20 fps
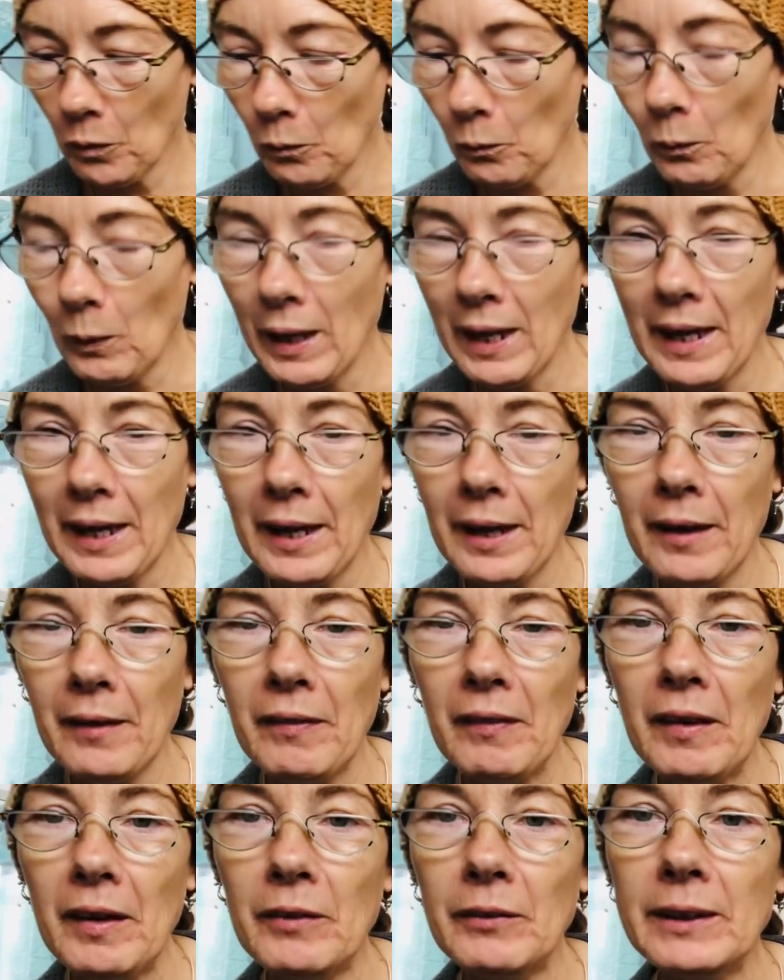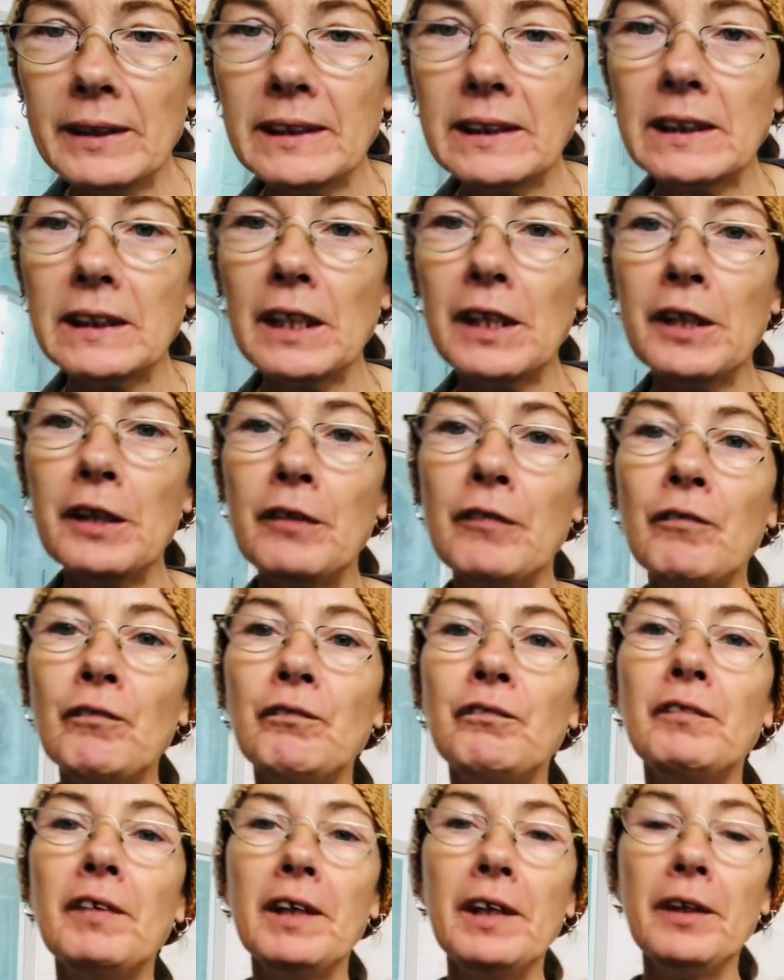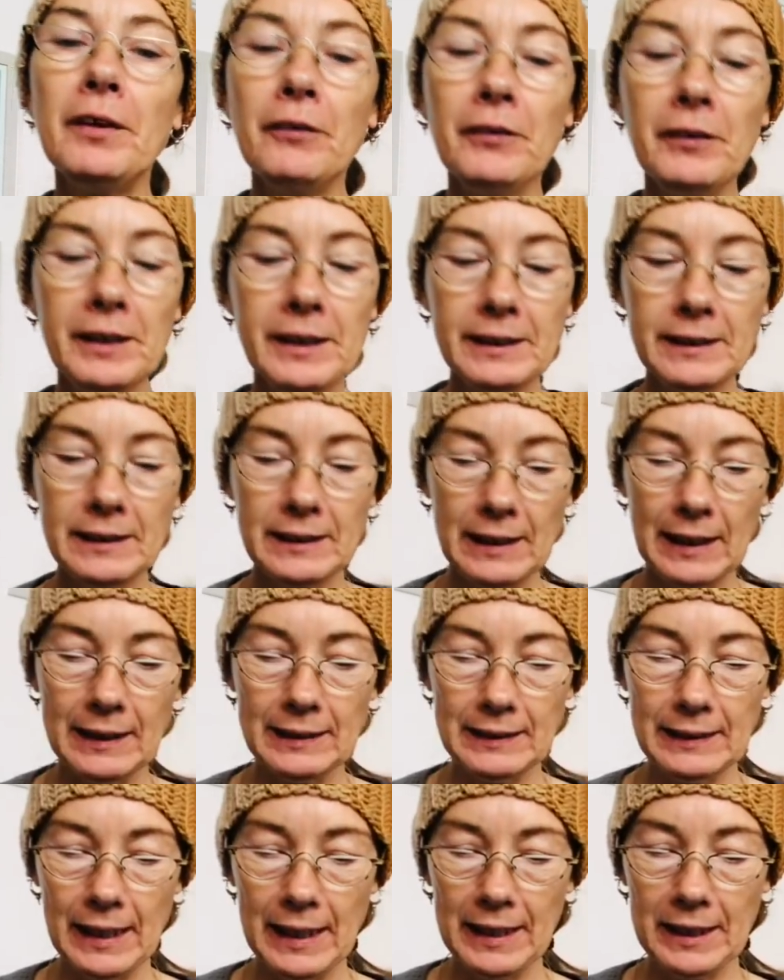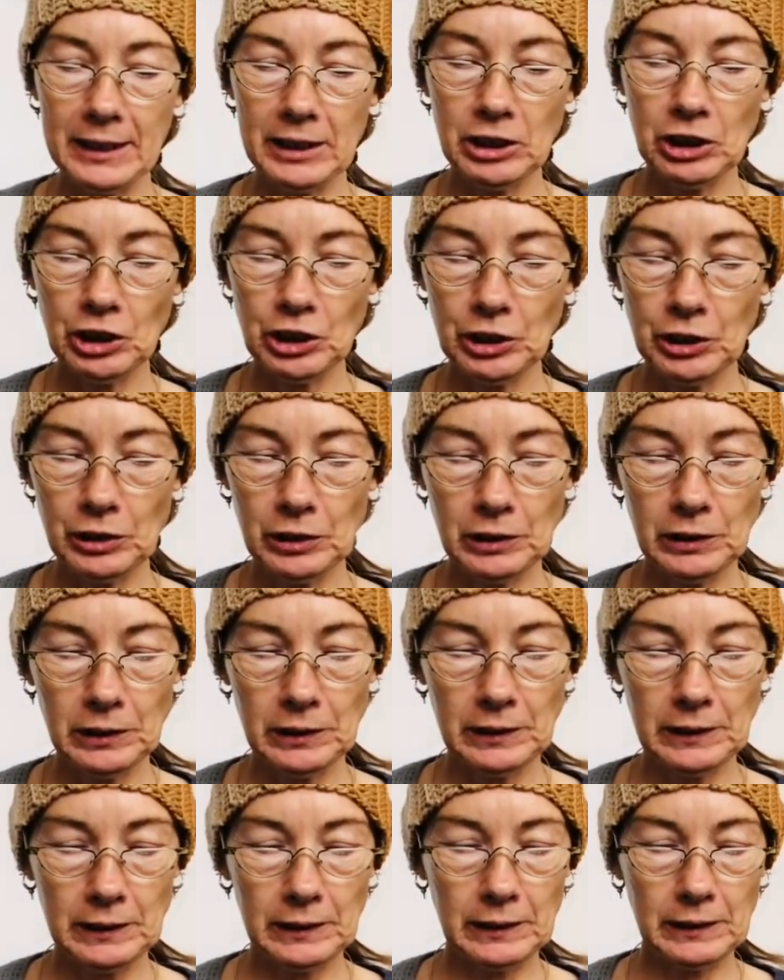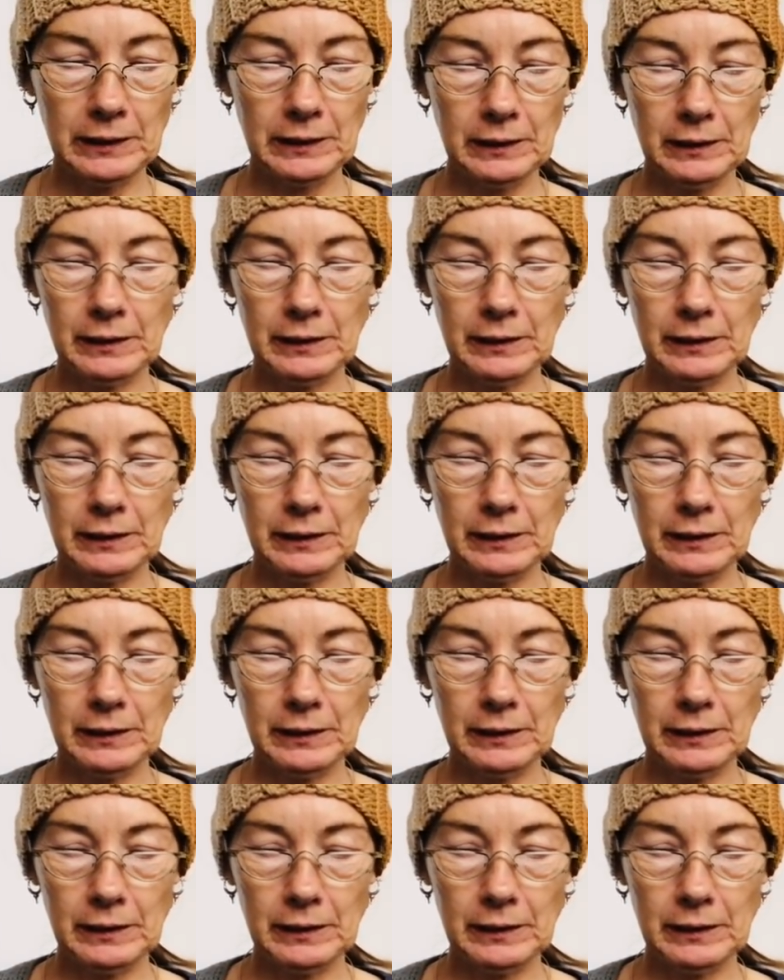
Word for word: where there are certain fairies and angels